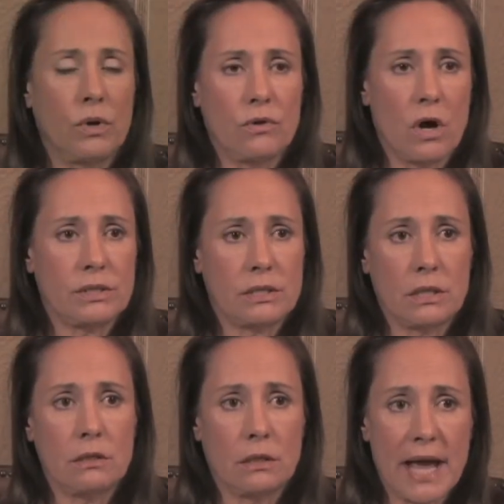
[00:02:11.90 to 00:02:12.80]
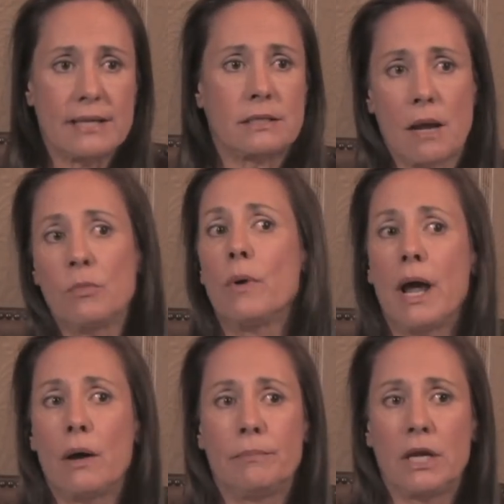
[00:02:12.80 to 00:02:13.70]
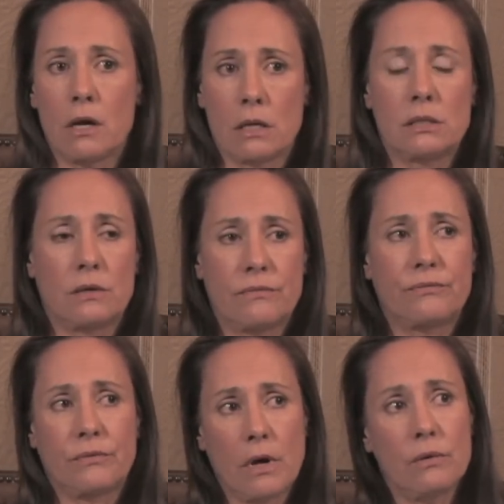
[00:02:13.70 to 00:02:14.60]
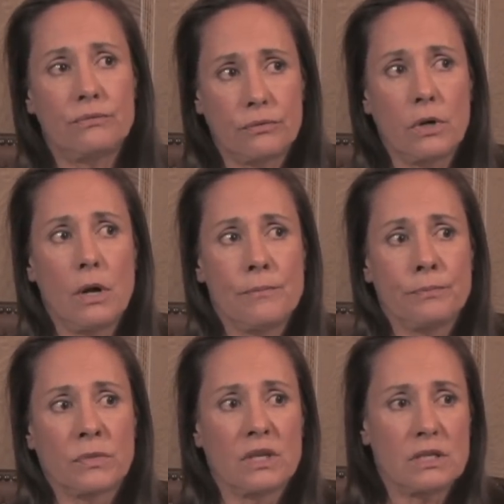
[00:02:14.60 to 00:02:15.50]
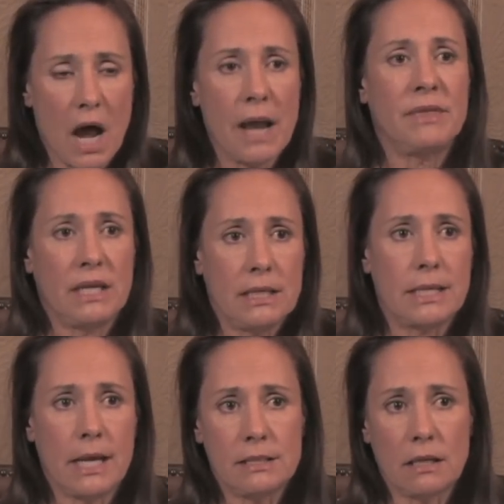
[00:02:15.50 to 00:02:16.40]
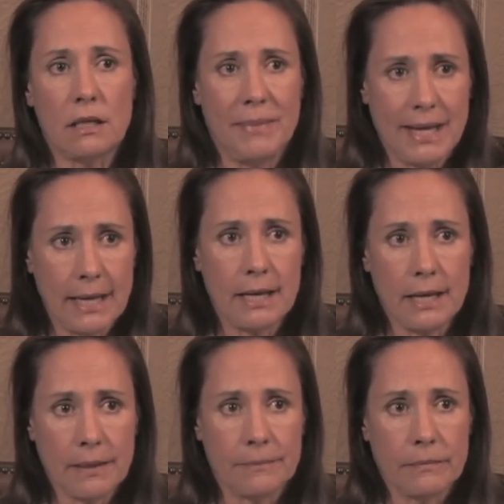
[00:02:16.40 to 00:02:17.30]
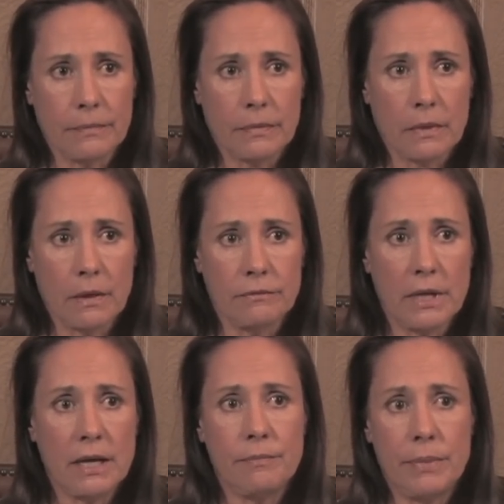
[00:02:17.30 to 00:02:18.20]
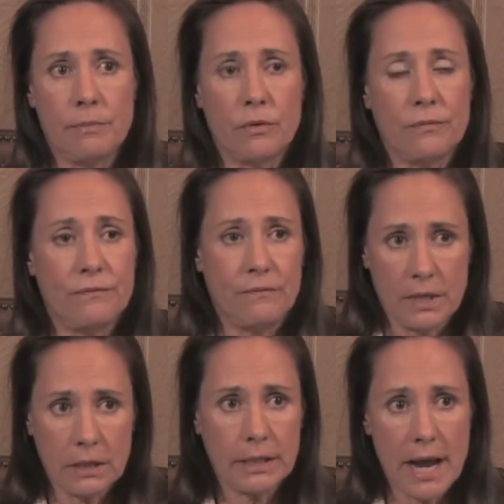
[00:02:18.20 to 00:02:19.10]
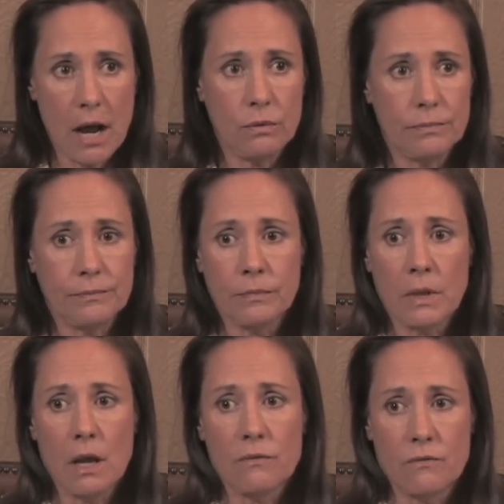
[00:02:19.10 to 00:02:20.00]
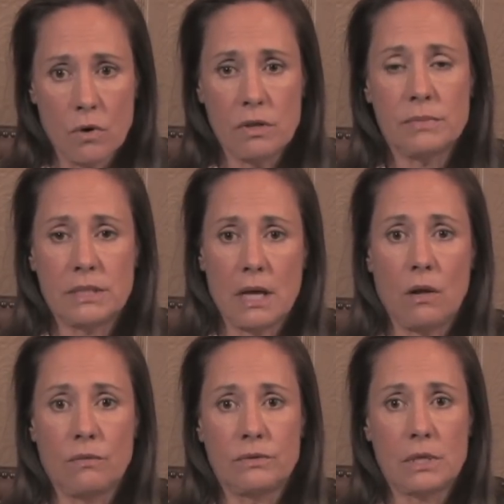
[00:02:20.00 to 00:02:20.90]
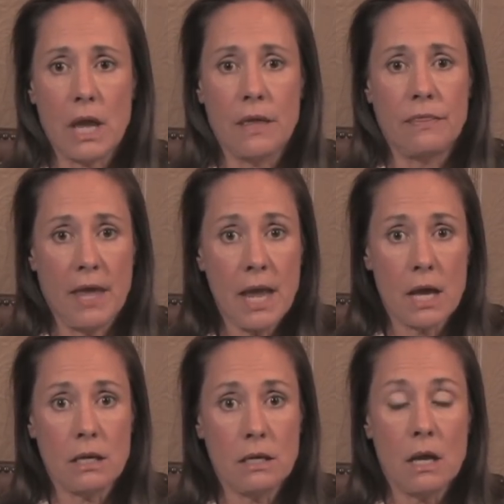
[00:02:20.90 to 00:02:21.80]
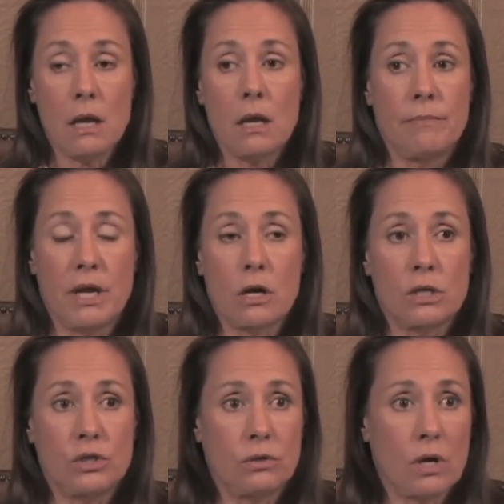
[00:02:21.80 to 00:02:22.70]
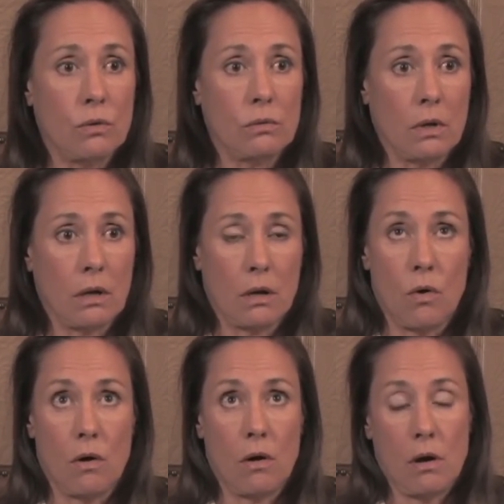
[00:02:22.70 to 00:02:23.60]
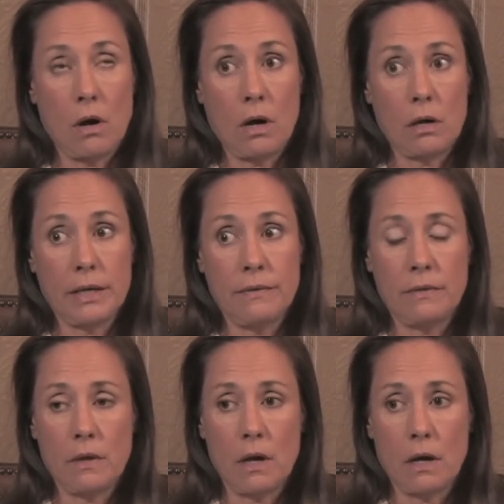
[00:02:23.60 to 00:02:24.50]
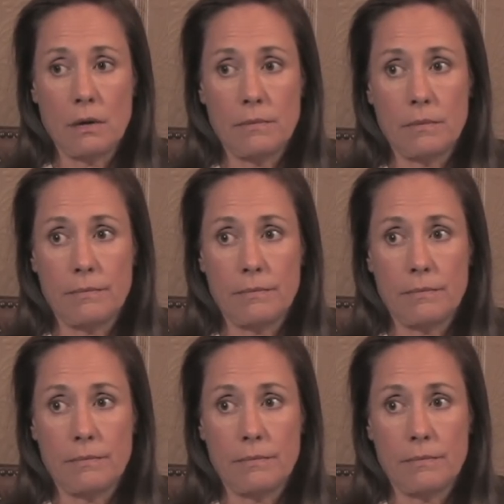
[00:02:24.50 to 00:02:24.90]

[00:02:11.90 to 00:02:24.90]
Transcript: with Austin the last time around because of, of the time that he takes at the beginning, letting people feel it out for themselves, and then because you don't uh, uh, uh, uh in uh,